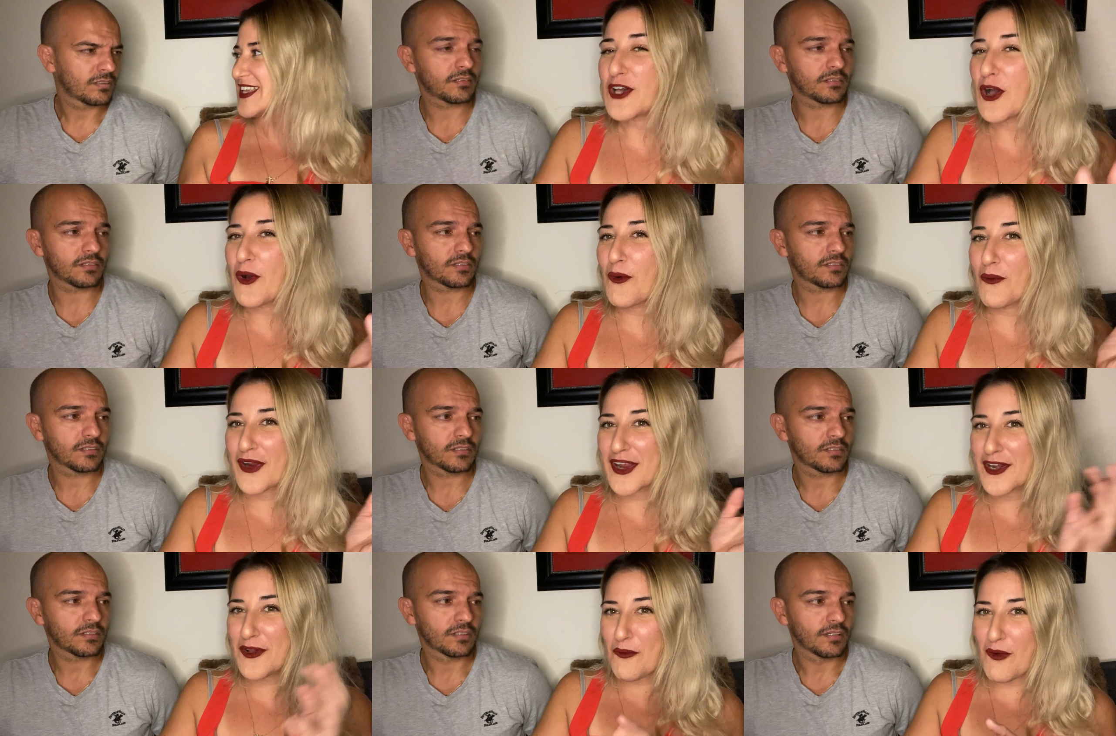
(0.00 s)
Speaker 1: So we're
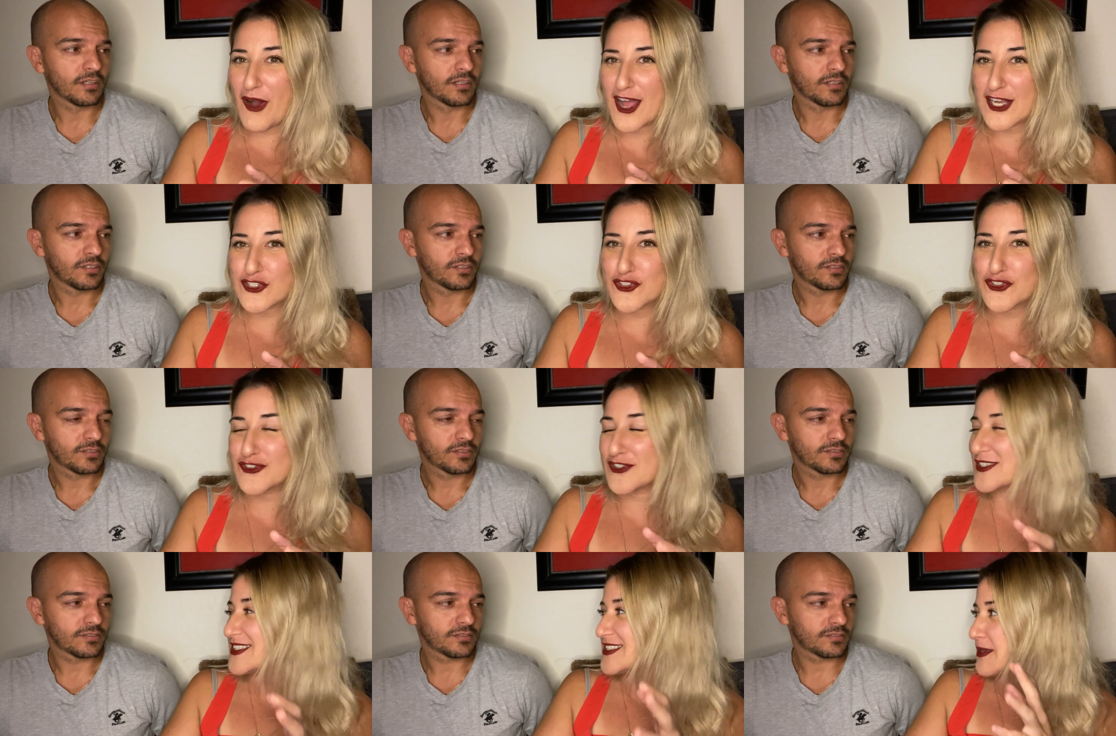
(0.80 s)
gonna watch
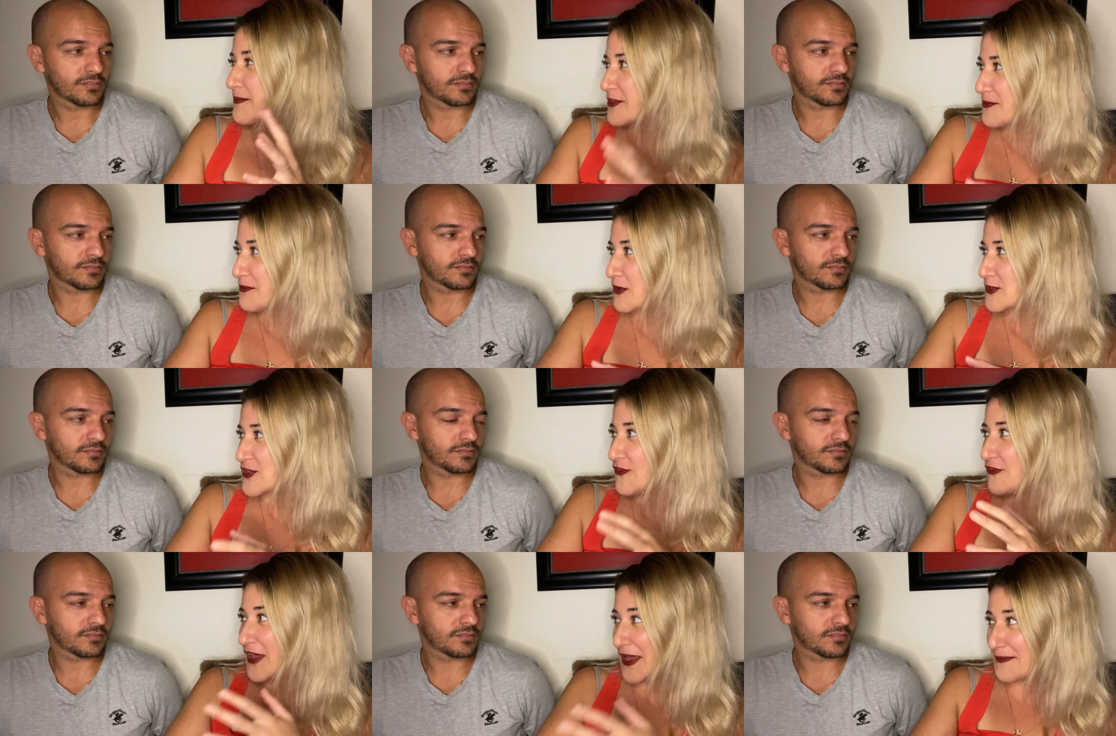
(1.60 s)
some of the most
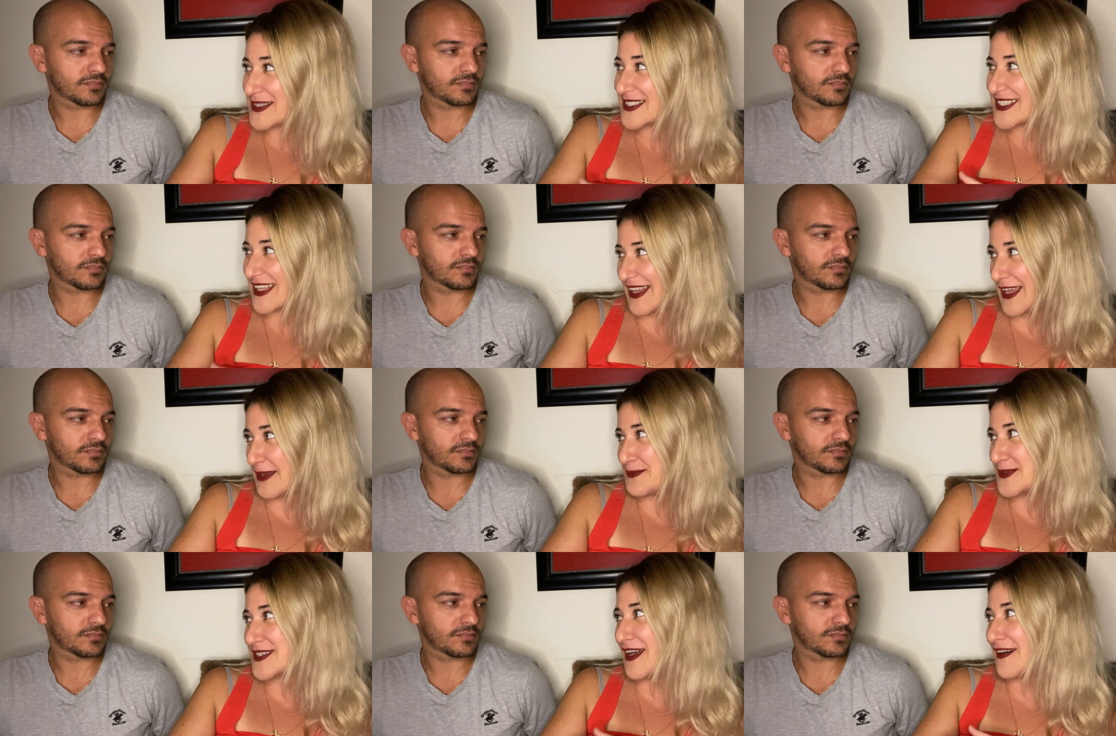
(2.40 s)
famous
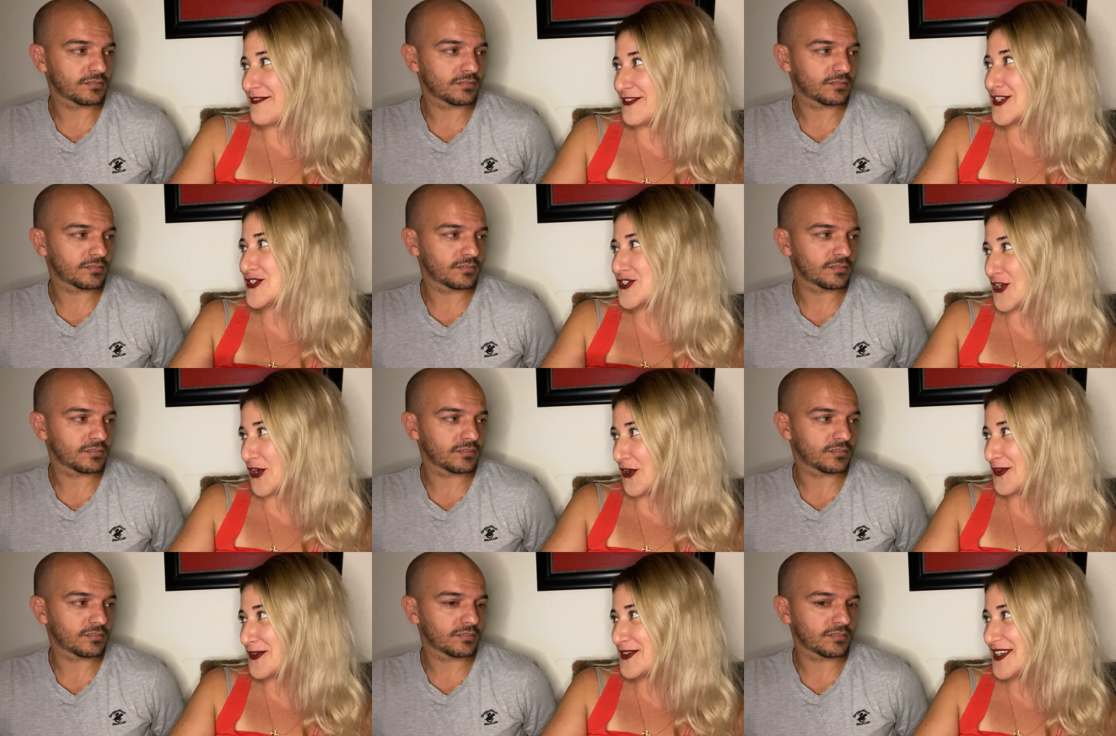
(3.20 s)
clips of the
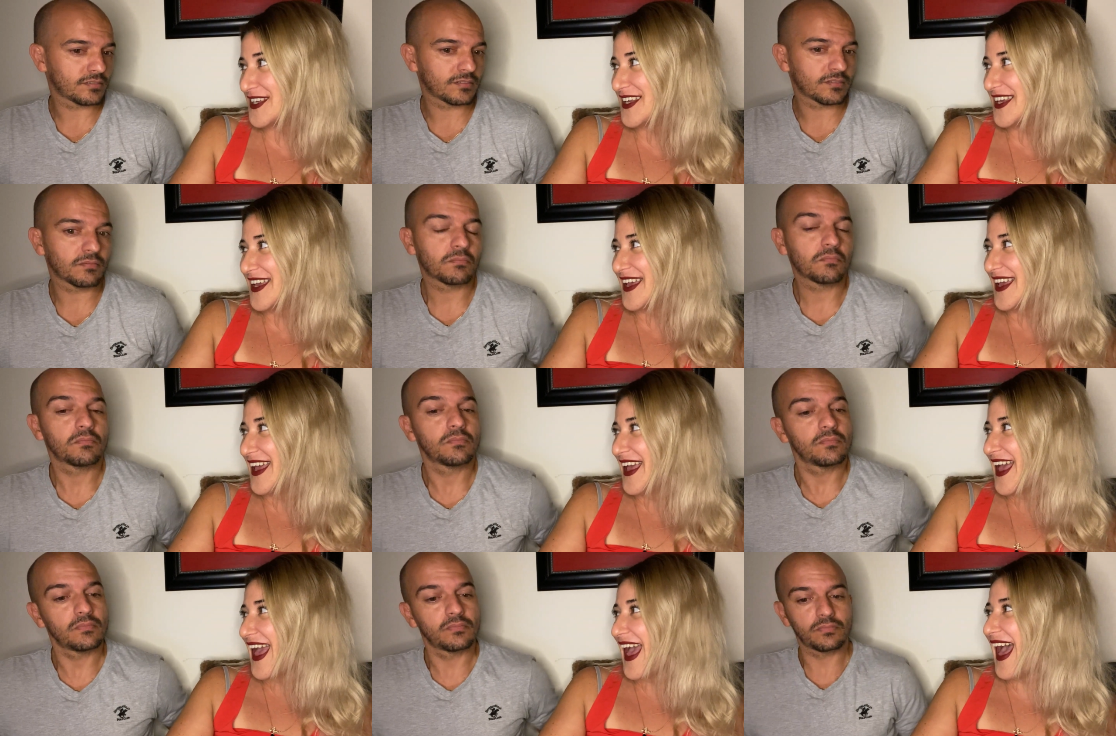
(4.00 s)
show
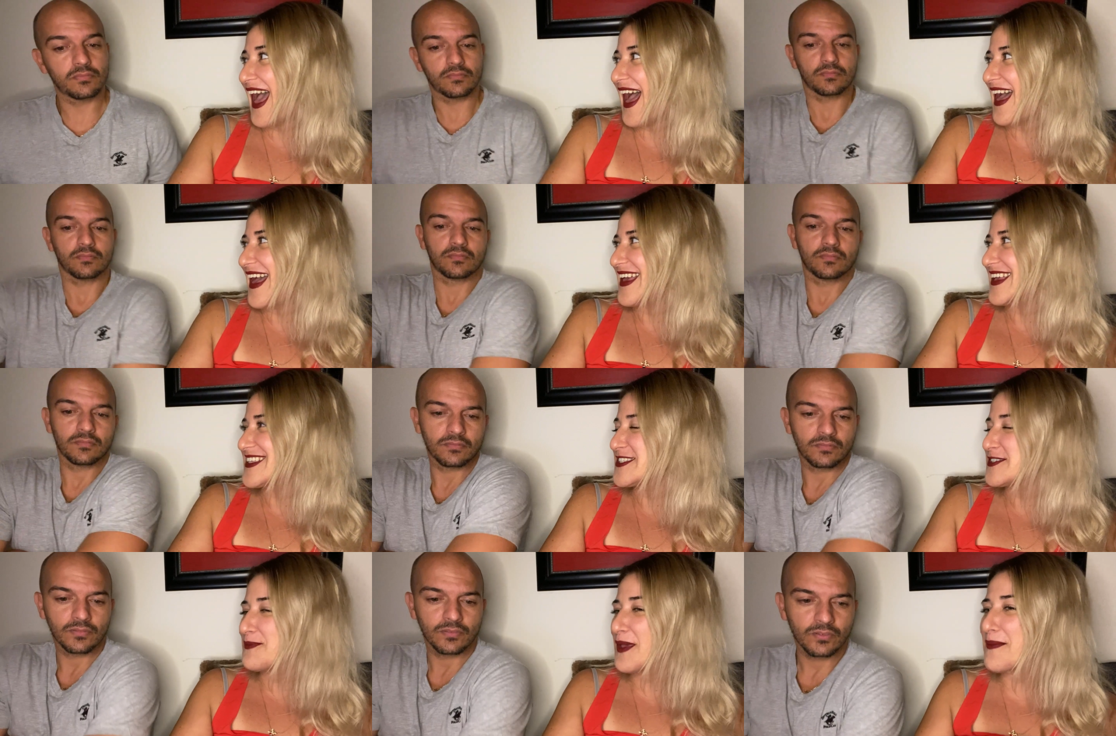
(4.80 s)

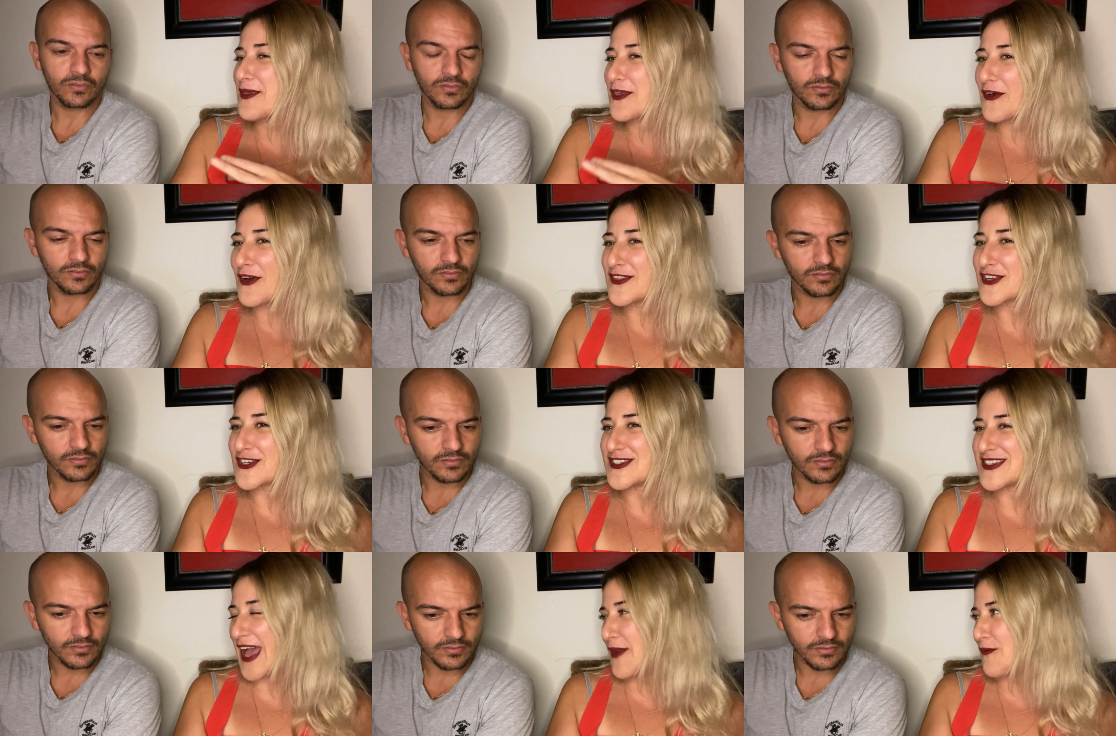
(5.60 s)
and maybe you'll
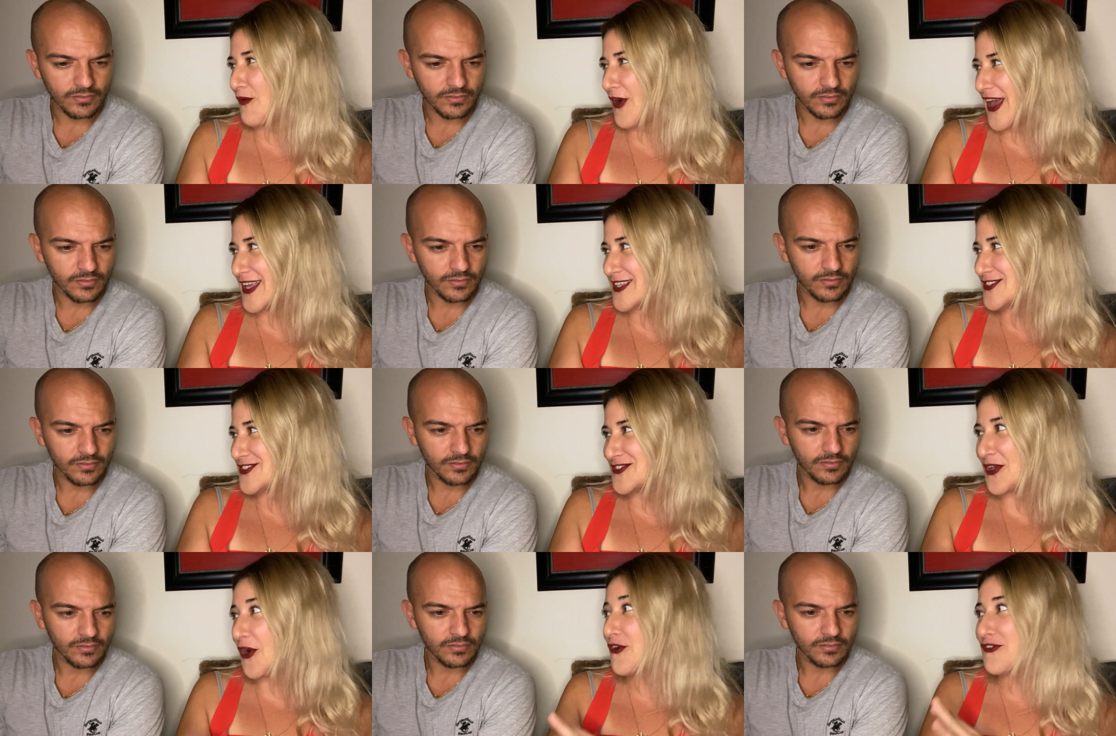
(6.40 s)
understand why it's
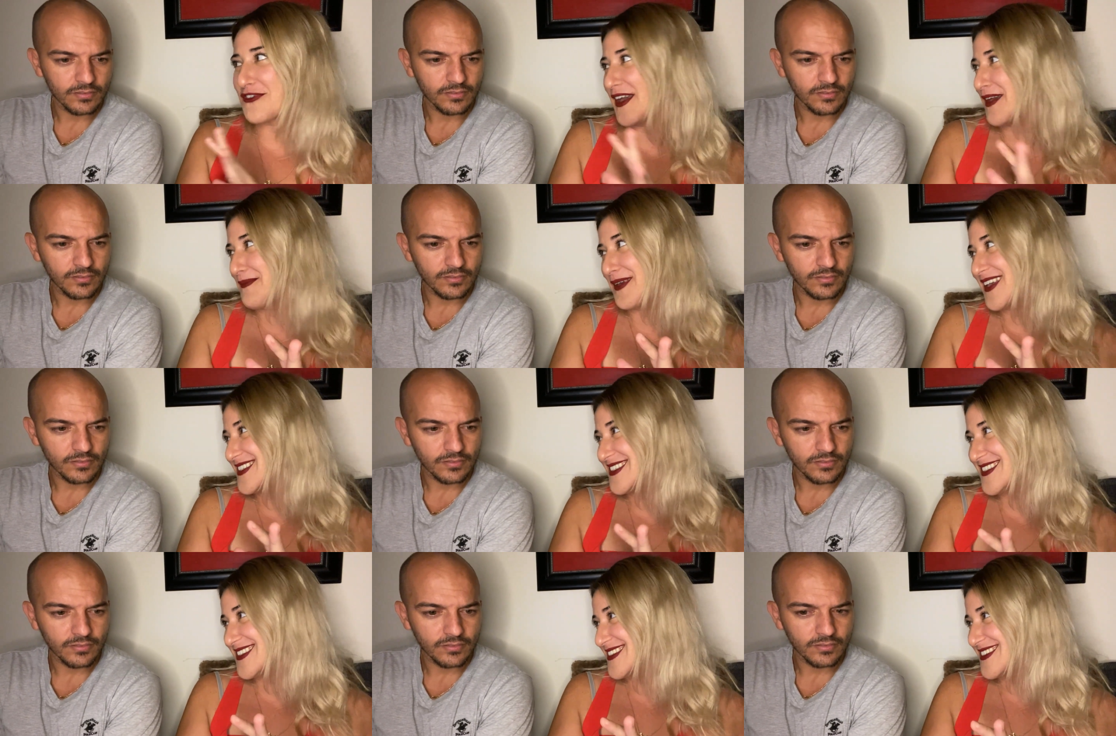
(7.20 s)
so
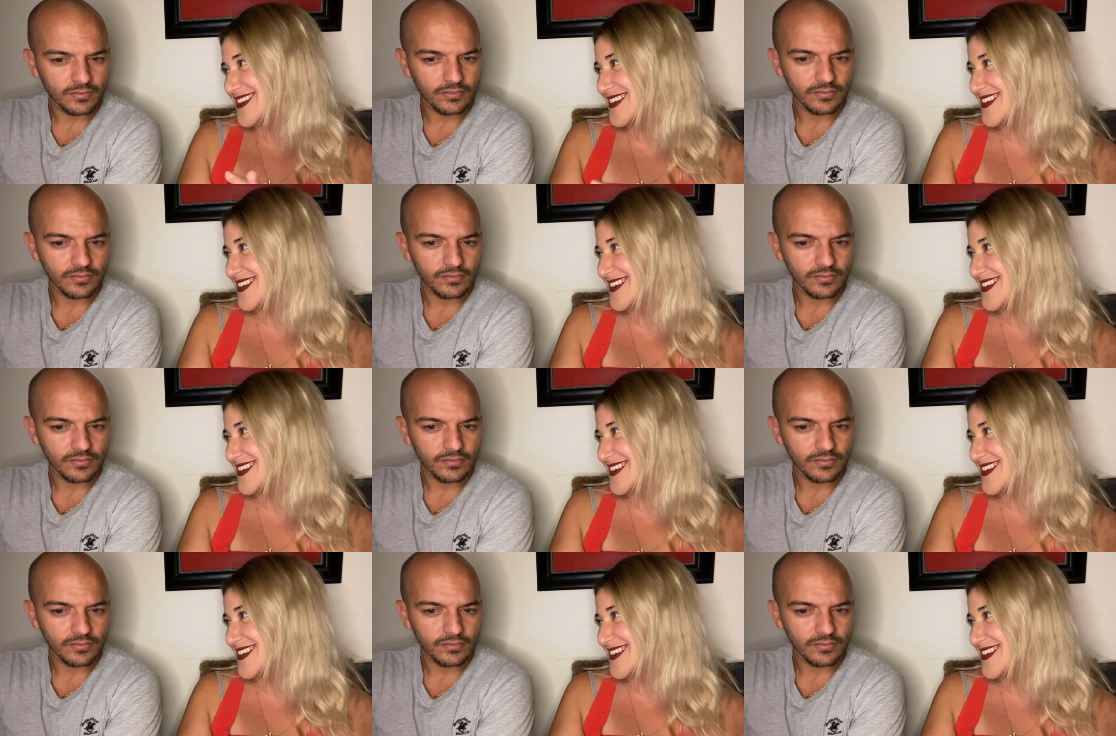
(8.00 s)
famous.